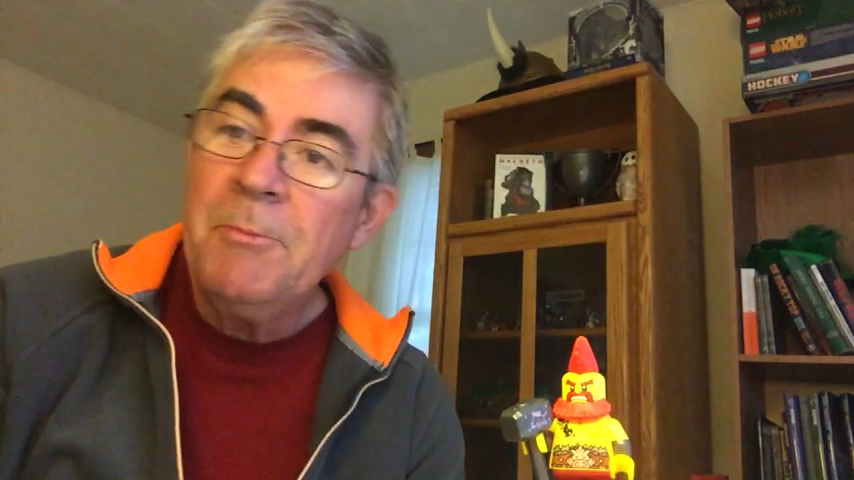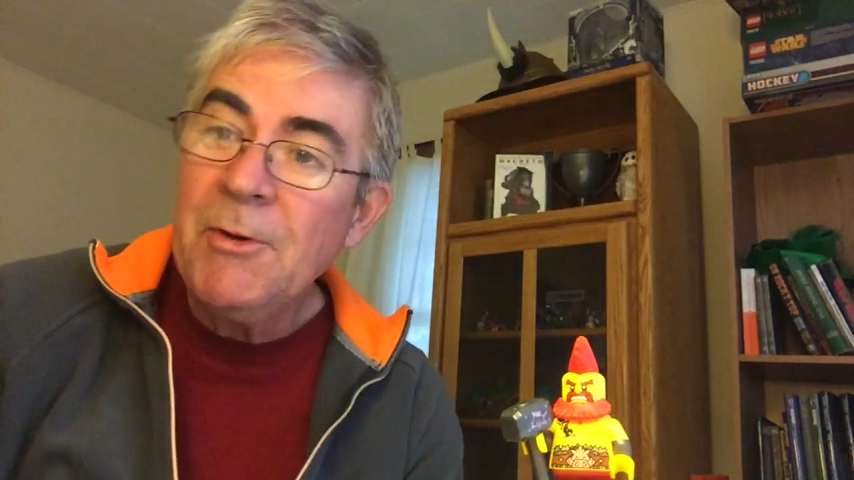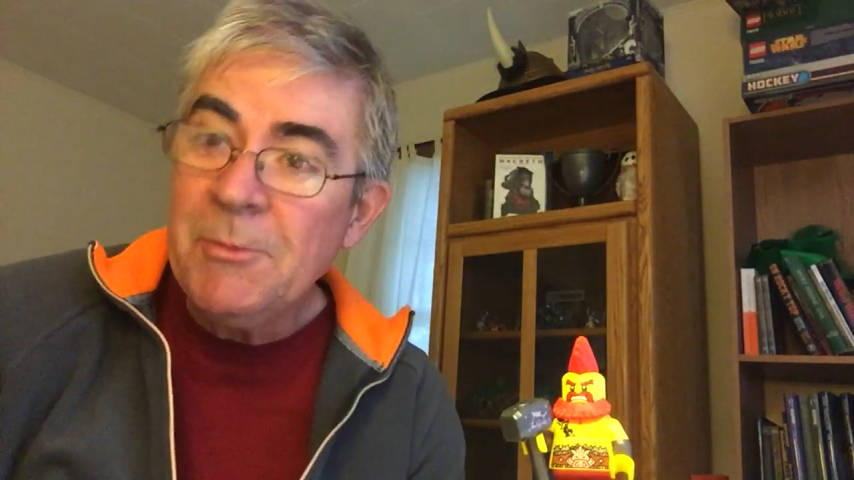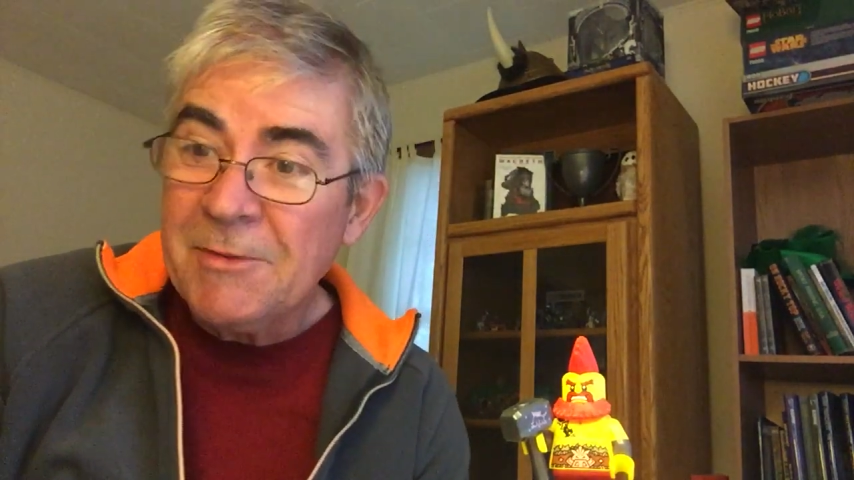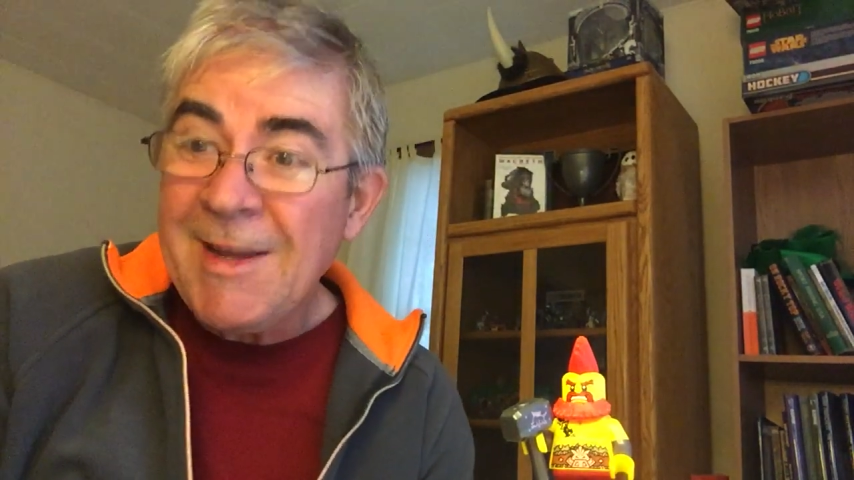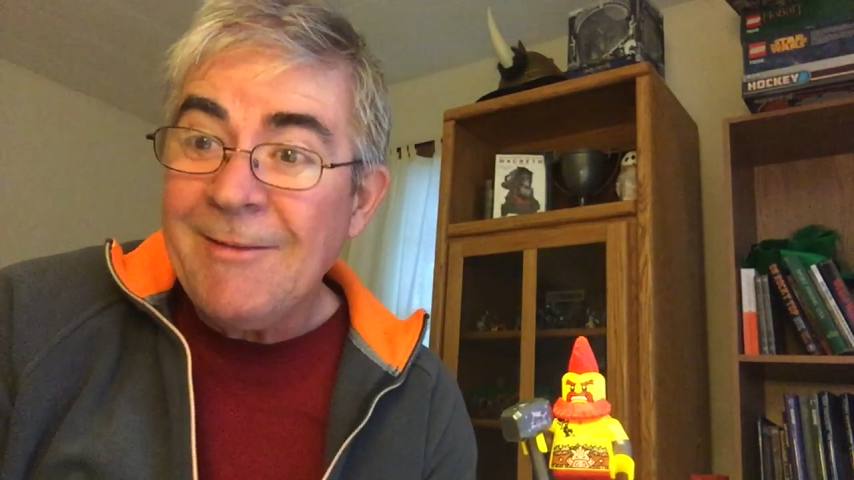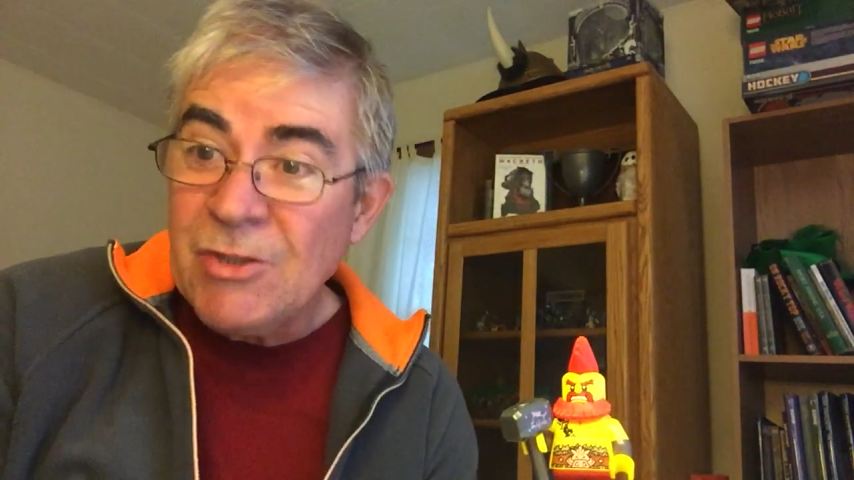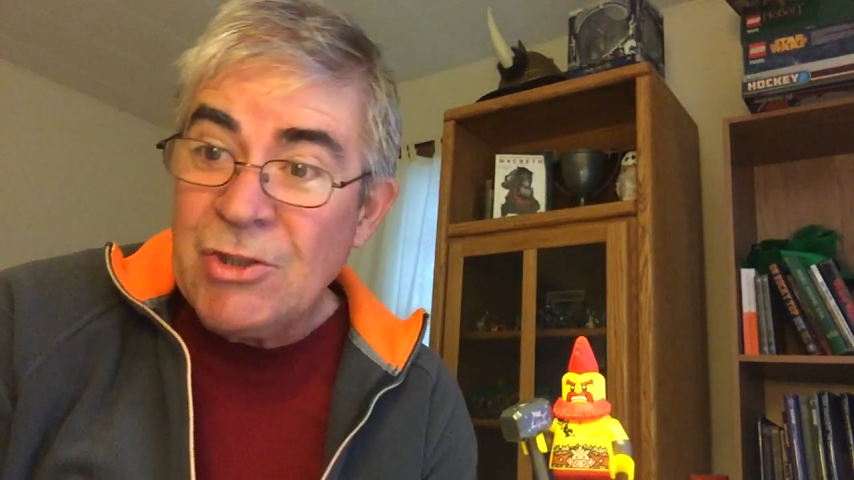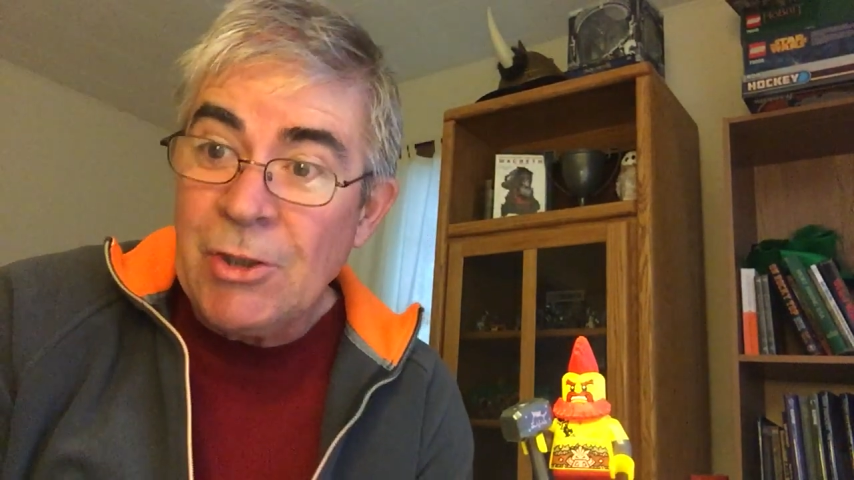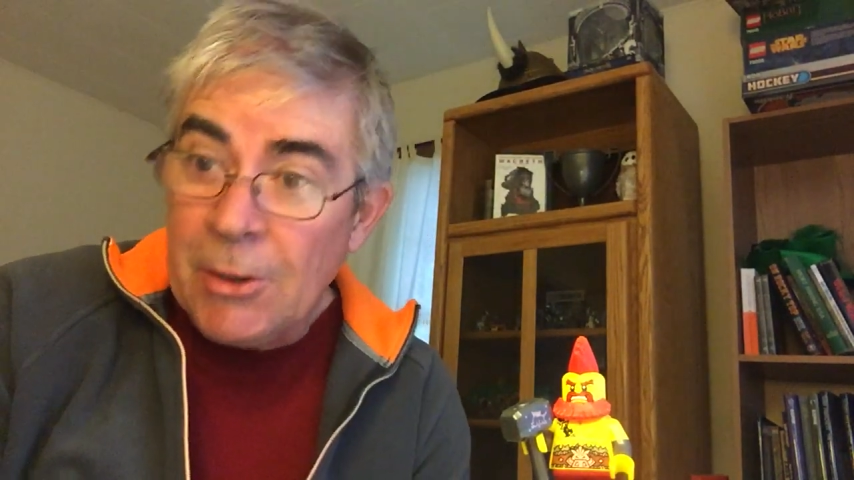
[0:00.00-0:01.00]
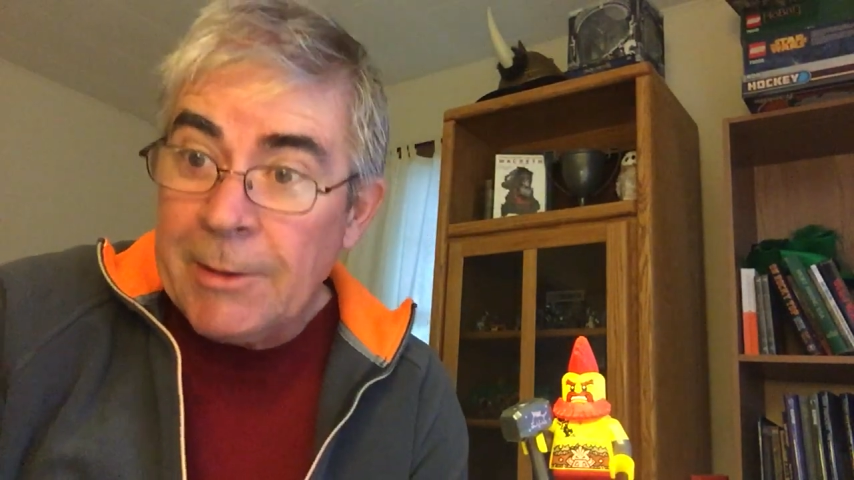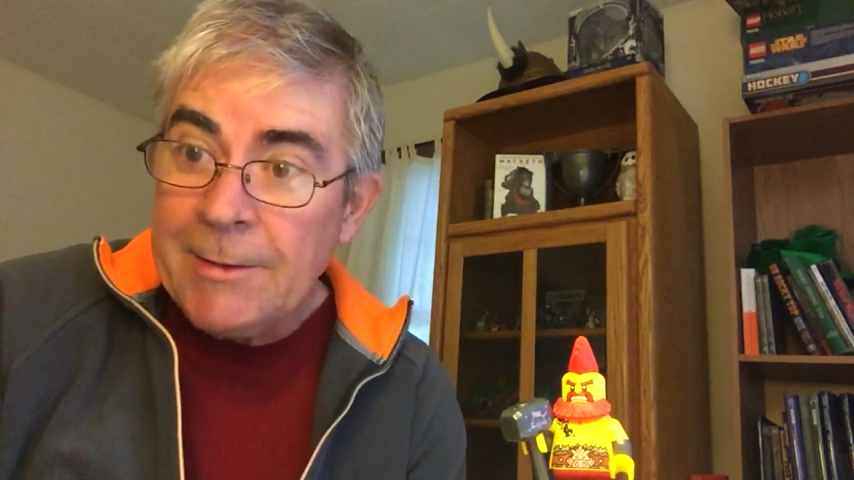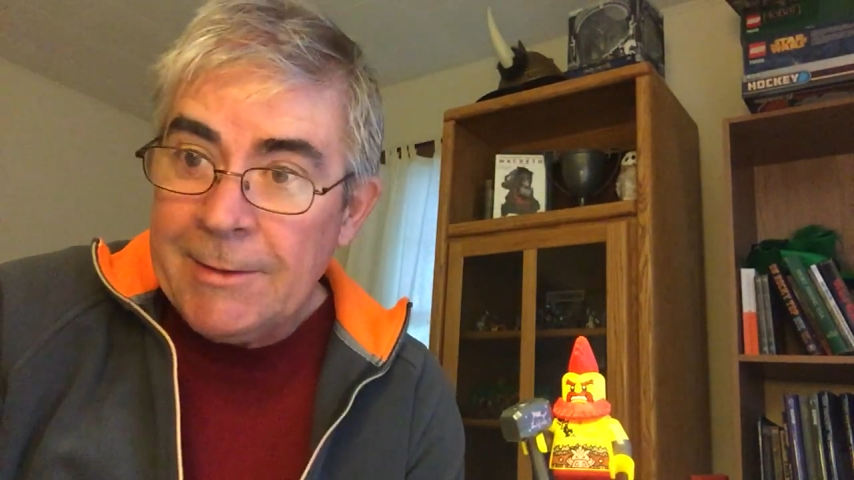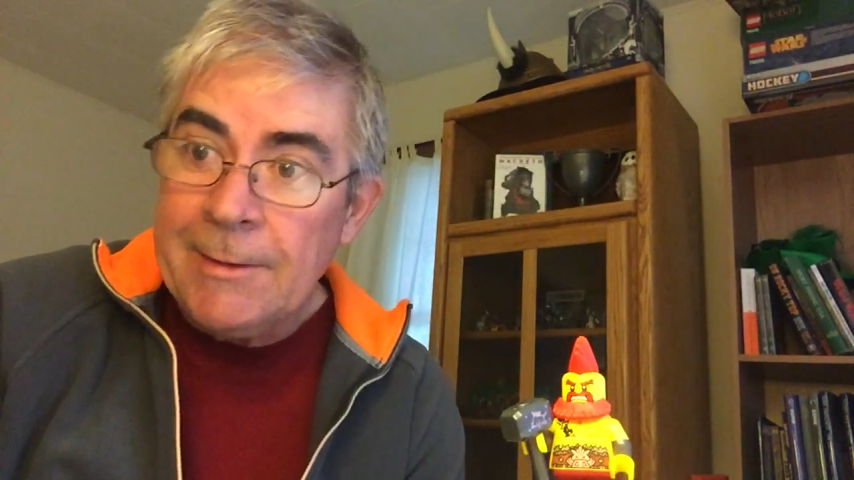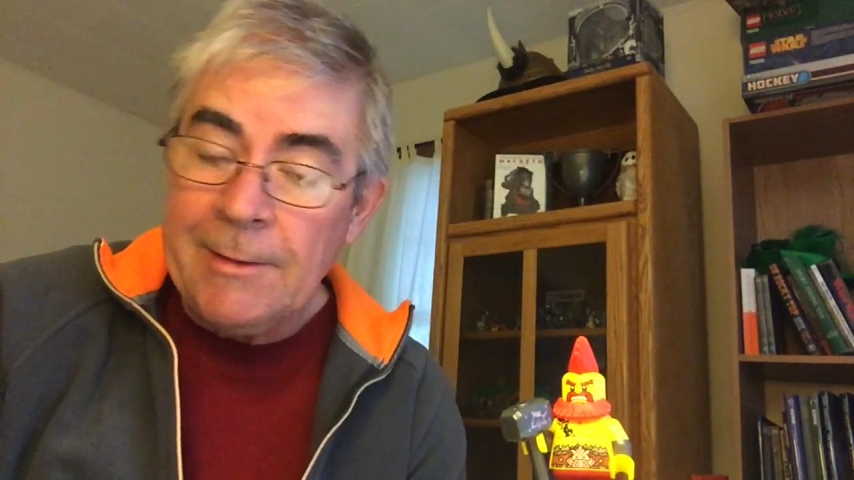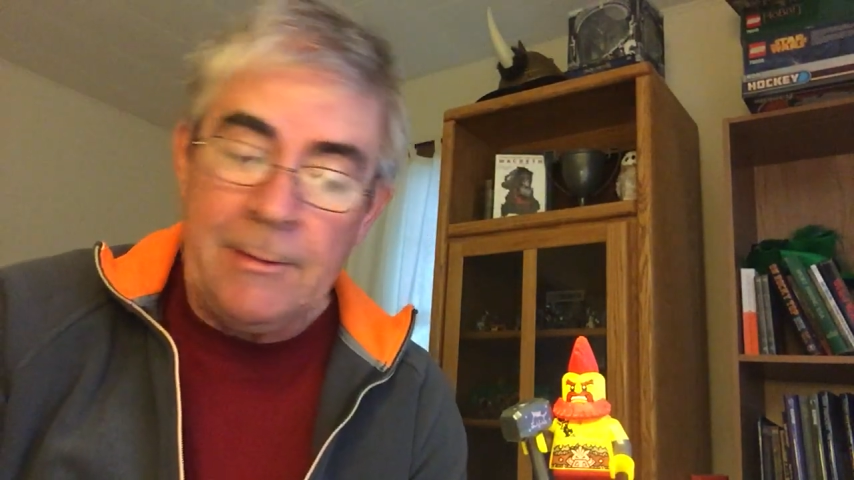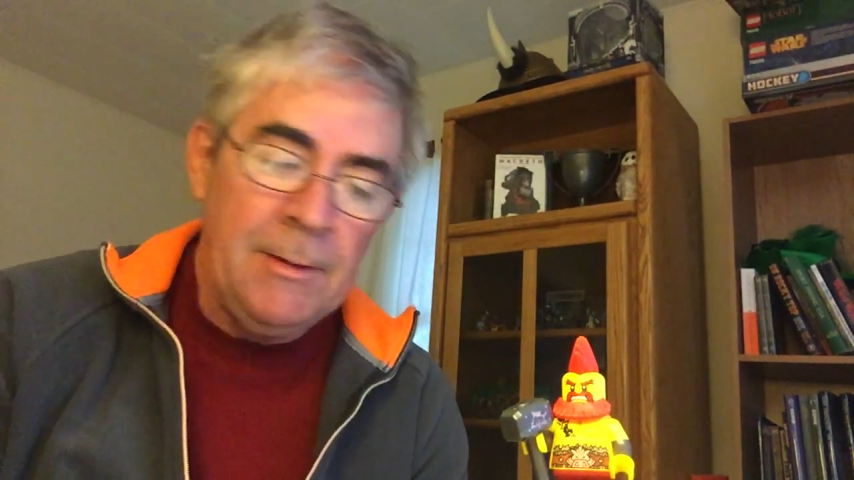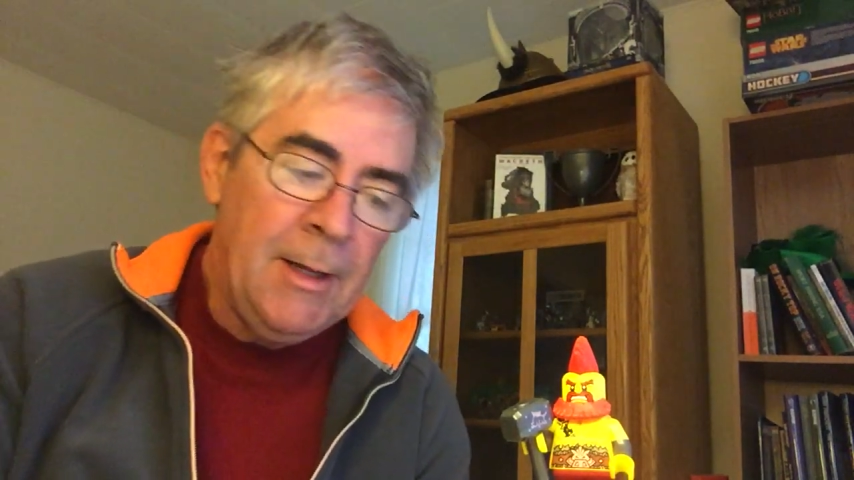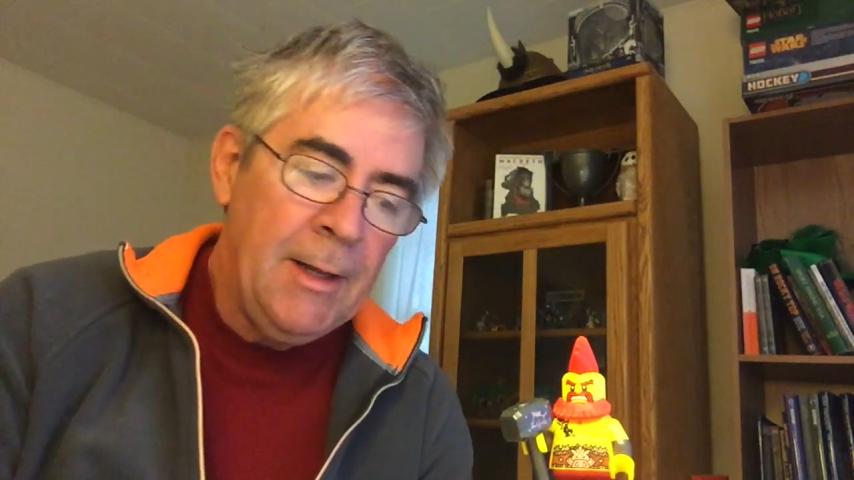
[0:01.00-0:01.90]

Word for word: Bertram is kind of a jerk, you know,